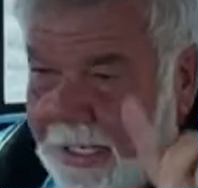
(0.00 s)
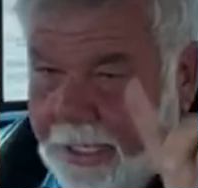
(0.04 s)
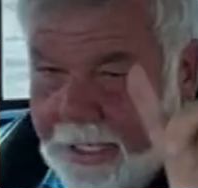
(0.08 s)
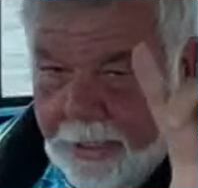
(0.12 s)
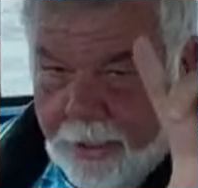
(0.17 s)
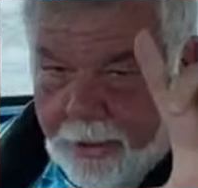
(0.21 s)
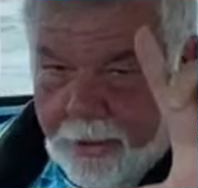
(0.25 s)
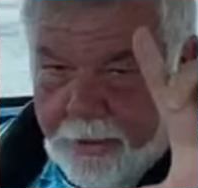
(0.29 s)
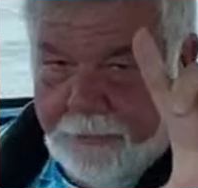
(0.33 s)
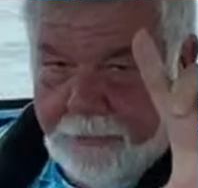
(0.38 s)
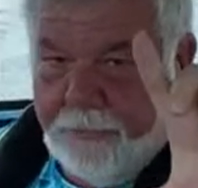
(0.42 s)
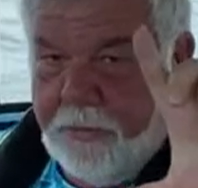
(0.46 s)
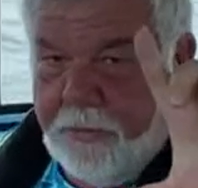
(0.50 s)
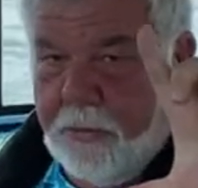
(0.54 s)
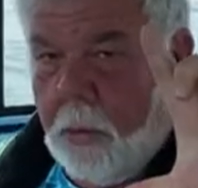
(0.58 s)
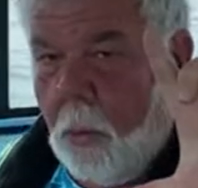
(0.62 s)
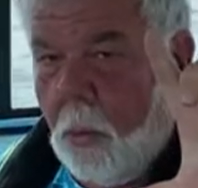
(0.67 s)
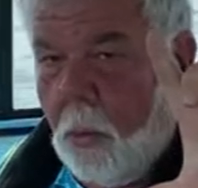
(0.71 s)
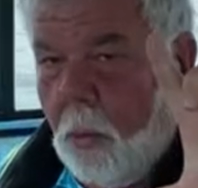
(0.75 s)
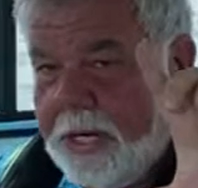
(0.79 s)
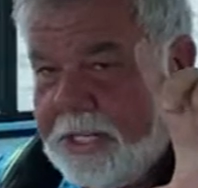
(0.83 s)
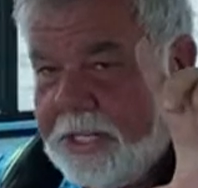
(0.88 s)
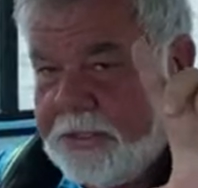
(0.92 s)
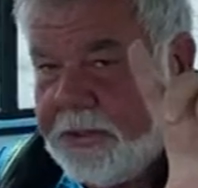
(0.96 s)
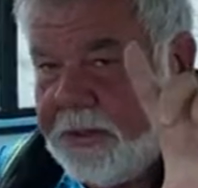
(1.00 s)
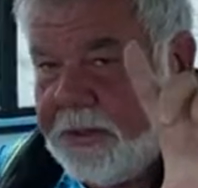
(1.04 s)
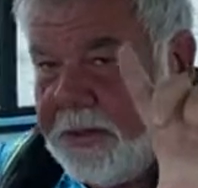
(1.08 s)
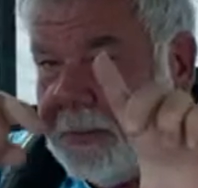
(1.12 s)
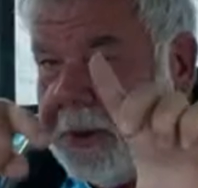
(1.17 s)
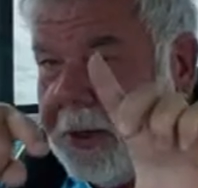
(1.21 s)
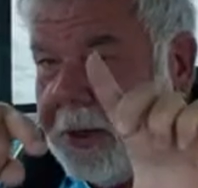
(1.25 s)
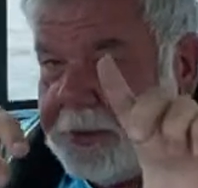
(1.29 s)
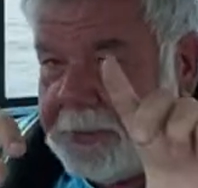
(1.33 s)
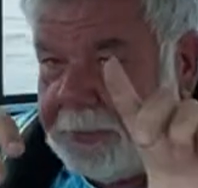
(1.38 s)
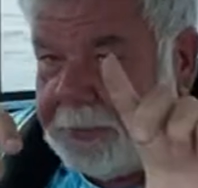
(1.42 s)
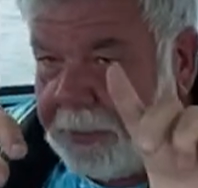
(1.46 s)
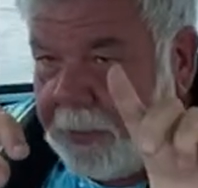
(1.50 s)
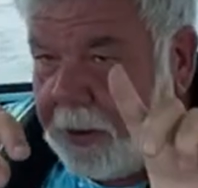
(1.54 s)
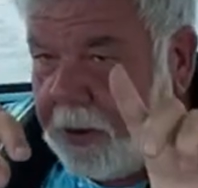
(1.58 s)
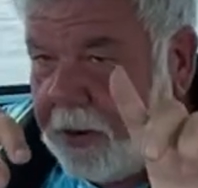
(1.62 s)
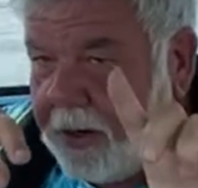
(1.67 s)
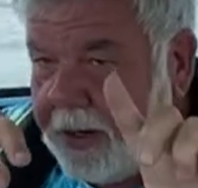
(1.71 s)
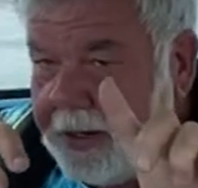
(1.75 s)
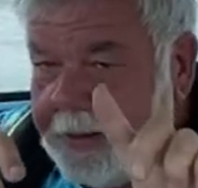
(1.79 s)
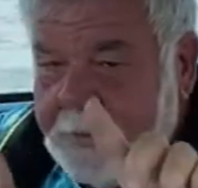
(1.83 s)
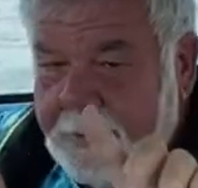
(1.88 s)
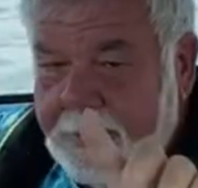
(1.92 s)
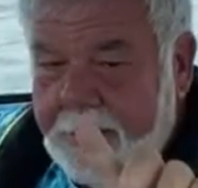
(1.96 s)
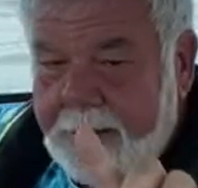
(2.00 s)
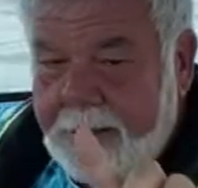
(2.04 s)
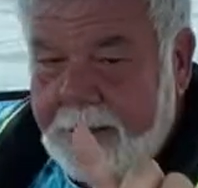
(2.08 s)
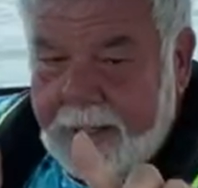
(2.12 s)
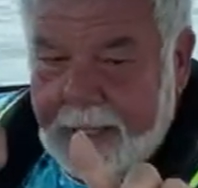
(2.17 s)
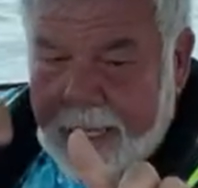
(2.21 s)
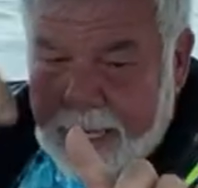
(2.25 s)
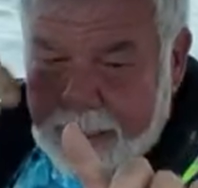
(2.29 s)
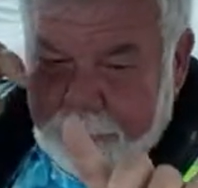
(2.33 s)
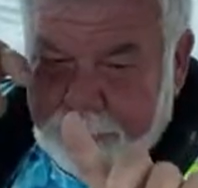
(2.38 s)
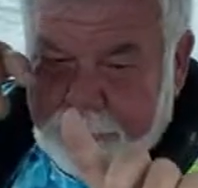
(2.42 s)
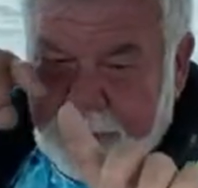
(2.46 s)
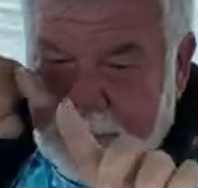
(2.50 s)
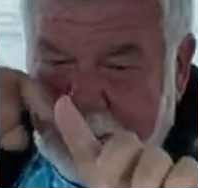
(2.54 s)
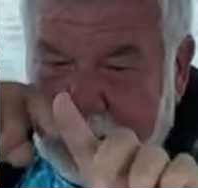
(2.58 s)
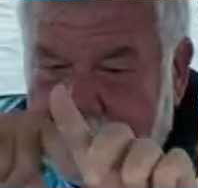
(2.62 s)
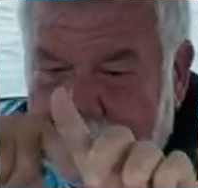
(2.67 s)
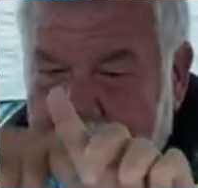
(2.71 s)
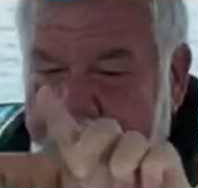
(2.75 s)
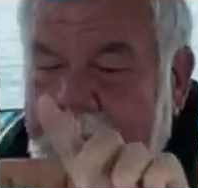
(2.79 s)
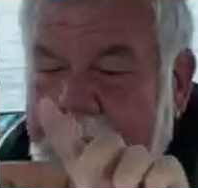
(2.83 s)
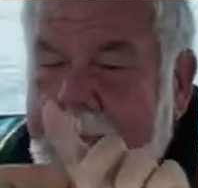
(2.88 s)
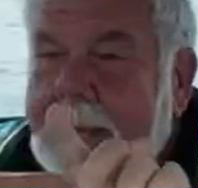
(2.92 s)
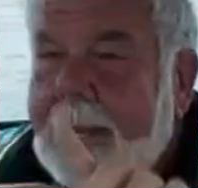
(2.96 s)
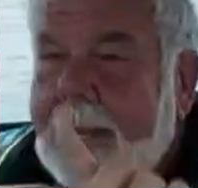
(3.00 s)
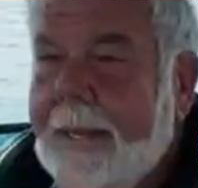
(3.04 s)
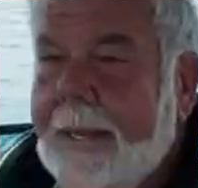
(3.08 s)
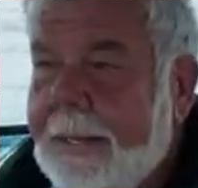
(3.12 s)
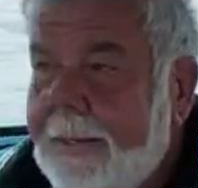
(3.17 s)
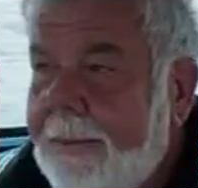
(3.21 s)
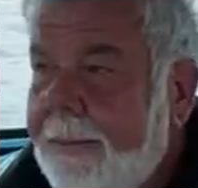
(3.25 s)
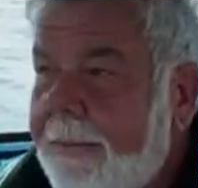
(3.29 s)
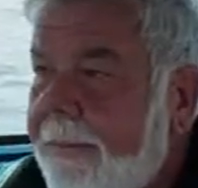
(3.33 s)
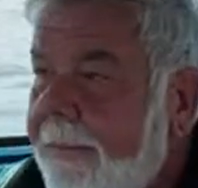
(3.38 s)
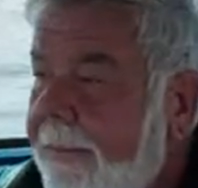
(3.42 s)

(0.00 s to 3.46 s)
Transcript: and look for the westernmost part and put a pin in it,